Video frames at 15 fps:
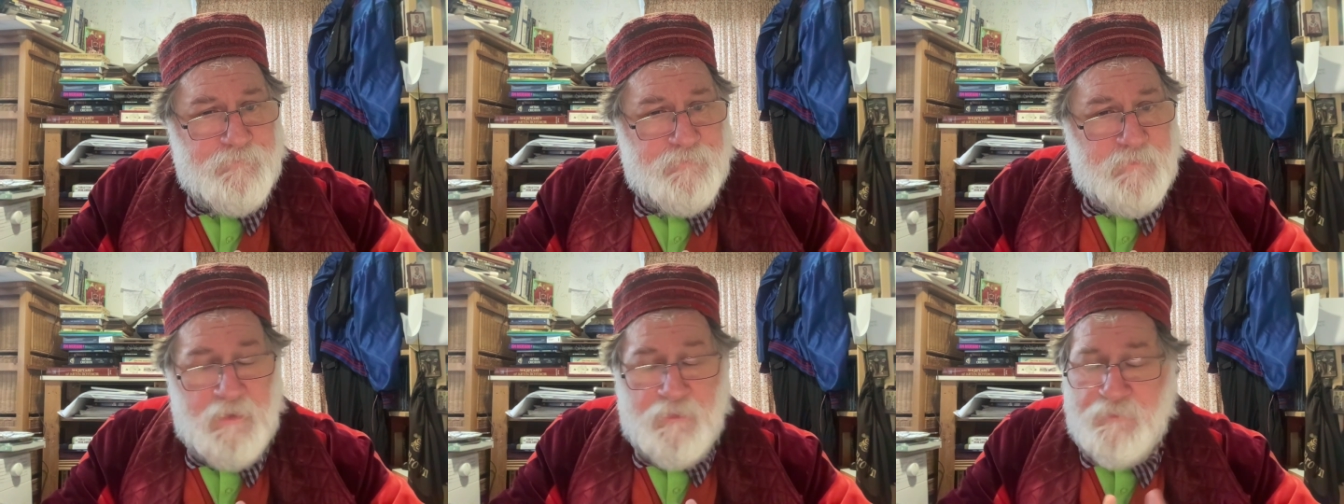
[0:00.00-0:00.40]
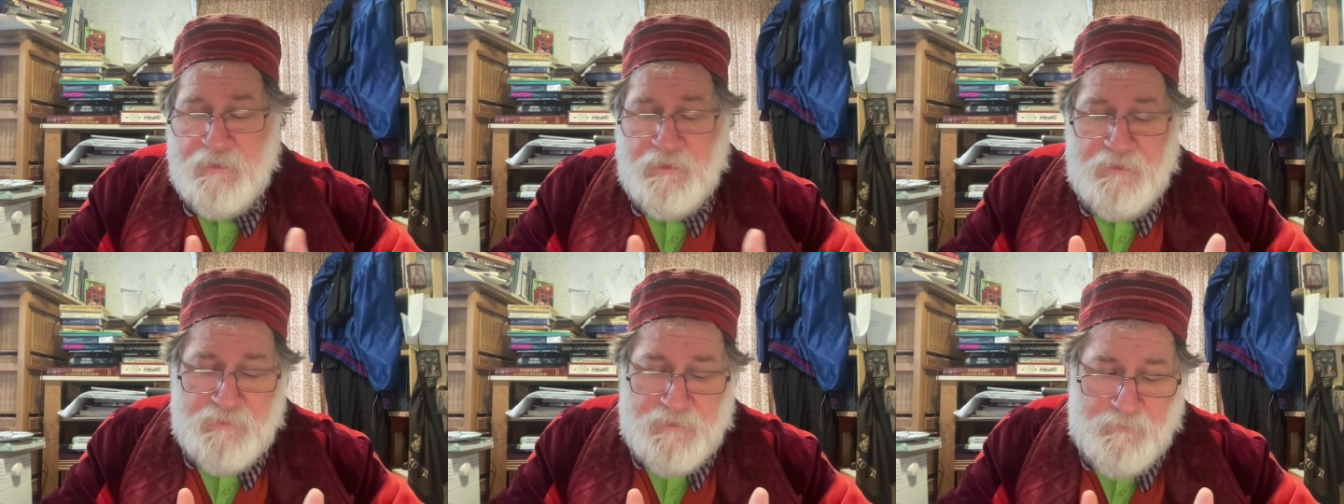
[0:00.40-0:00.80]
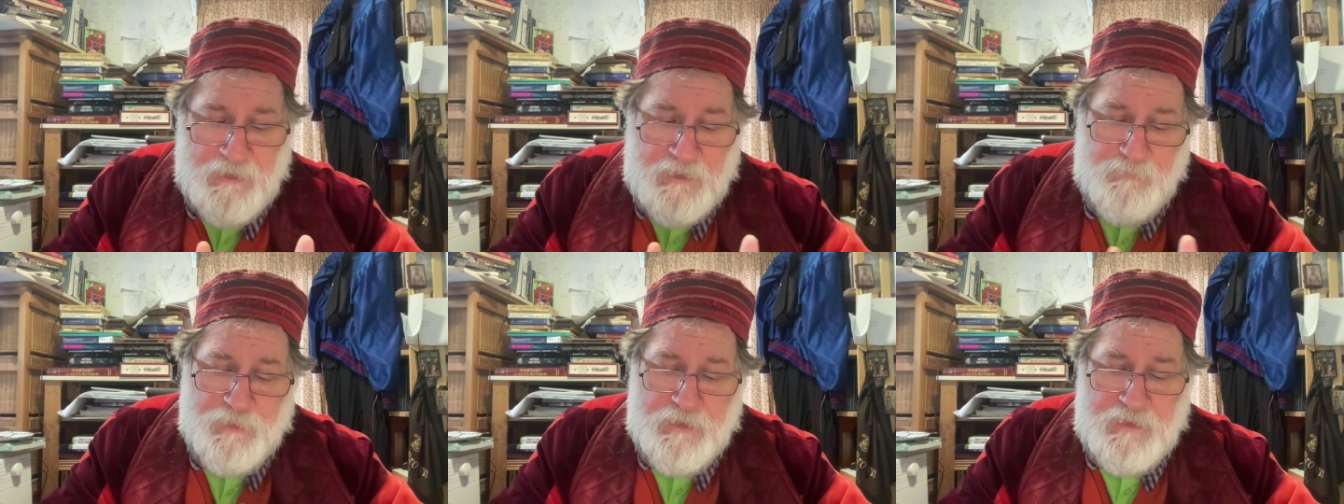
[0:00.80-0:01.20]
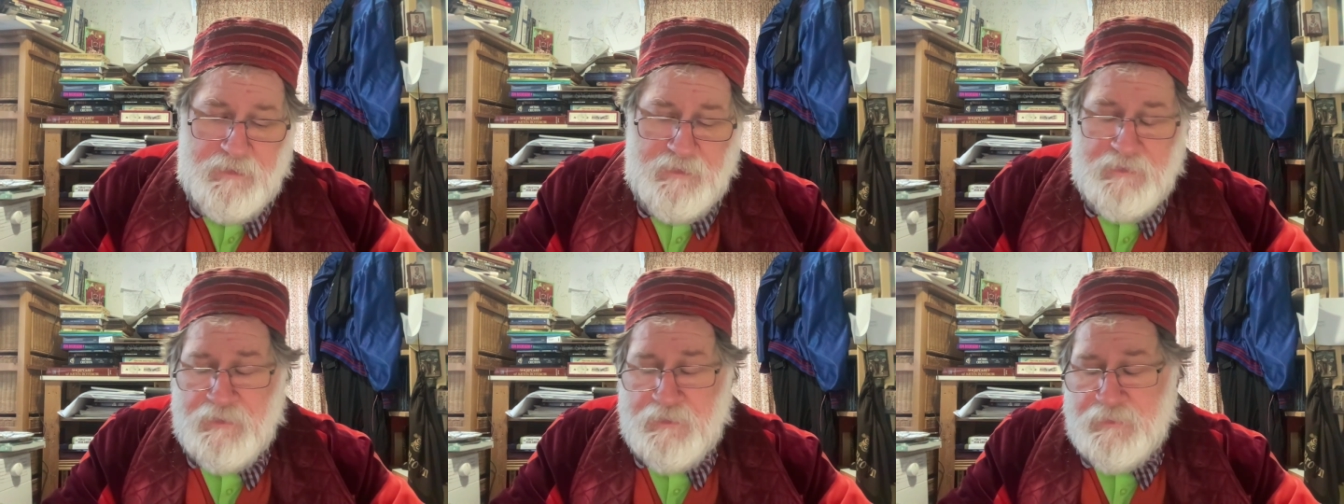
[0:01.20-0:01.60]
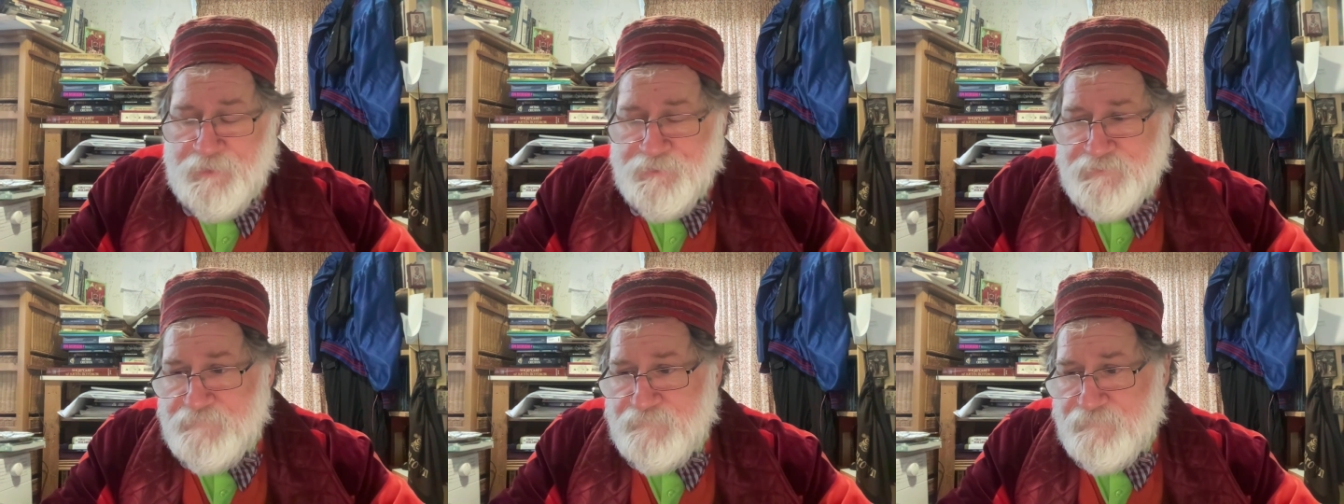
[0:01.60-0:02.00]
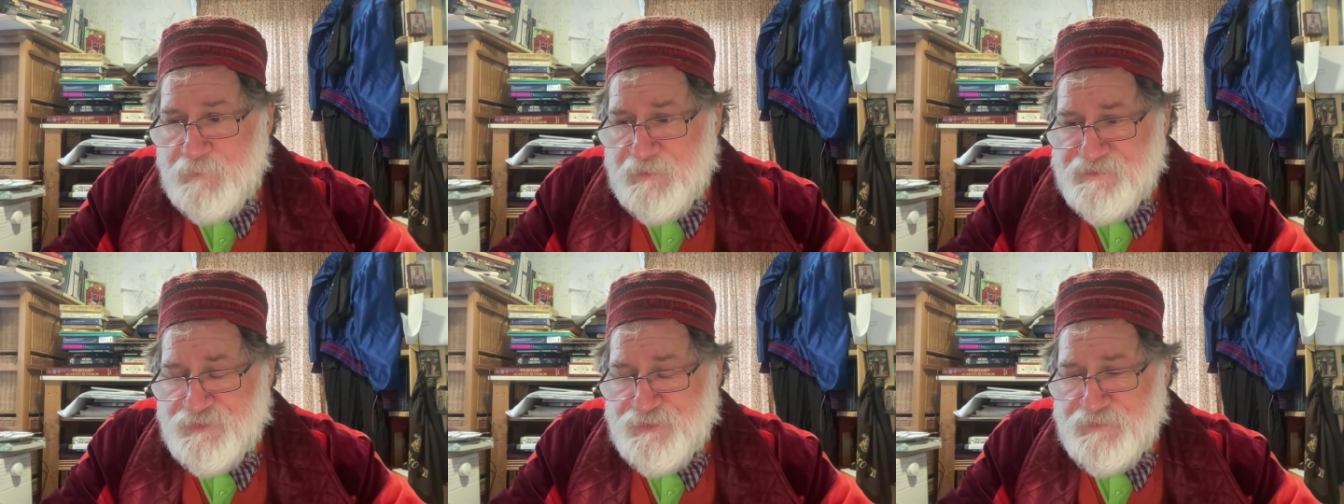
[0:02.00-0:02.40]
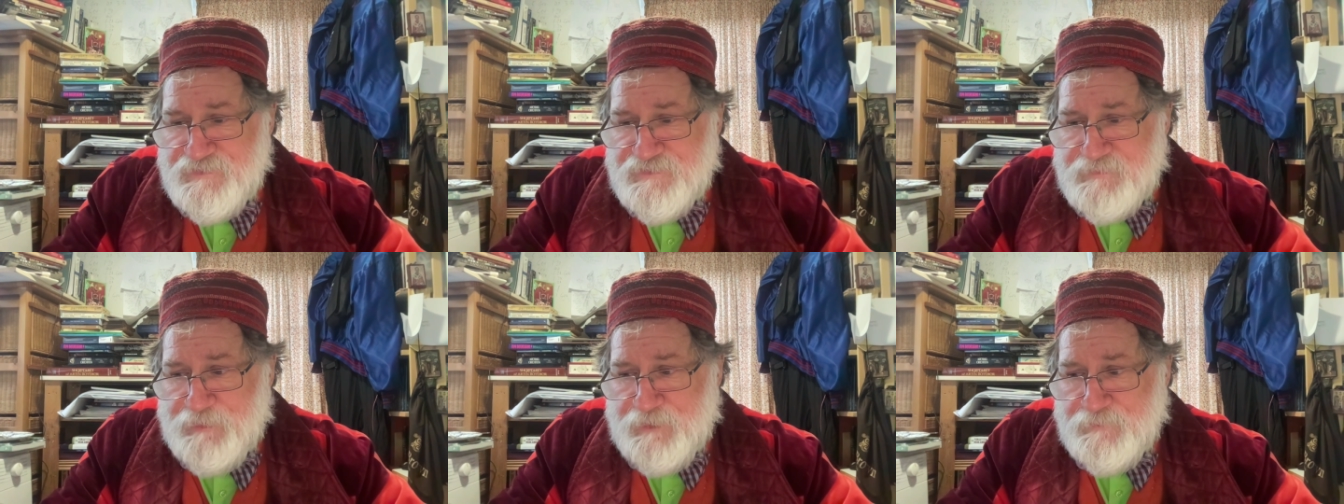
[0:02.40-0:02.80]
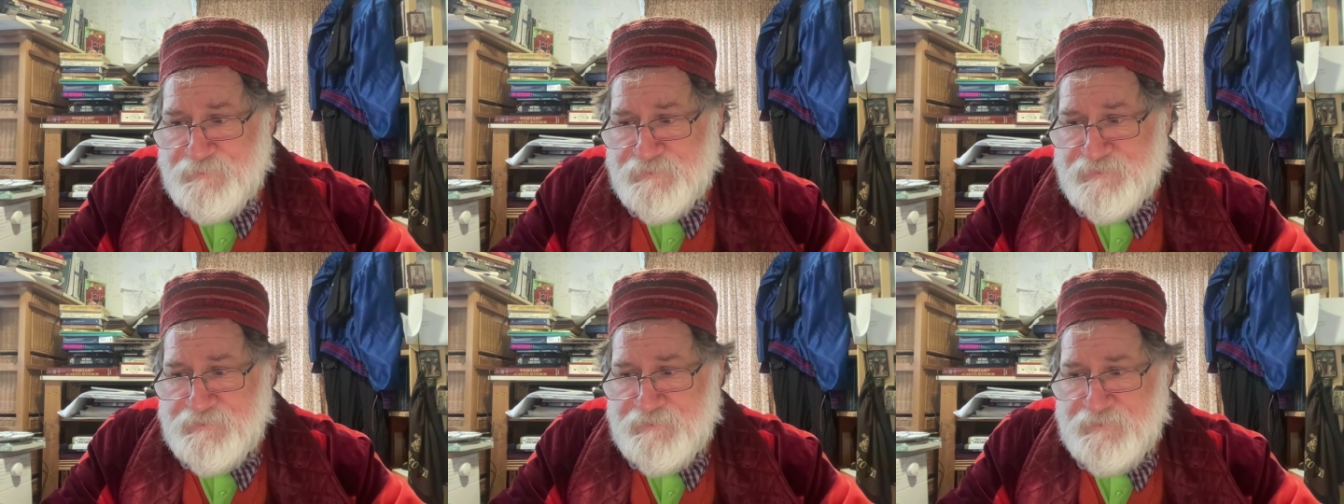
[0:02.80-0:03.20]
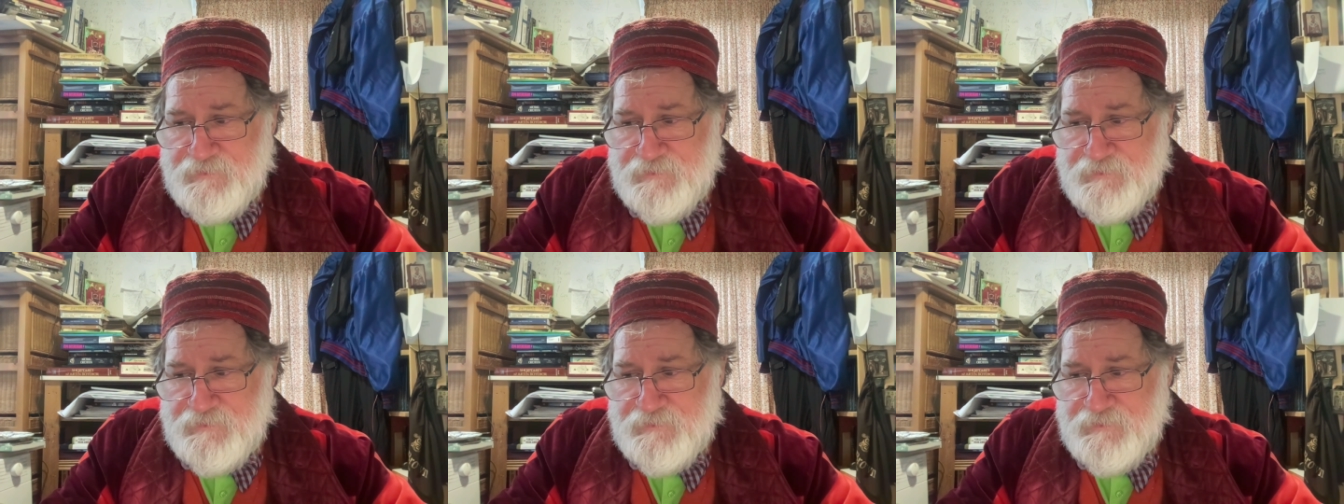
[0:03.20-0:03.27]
Now, there may be a lot of questions about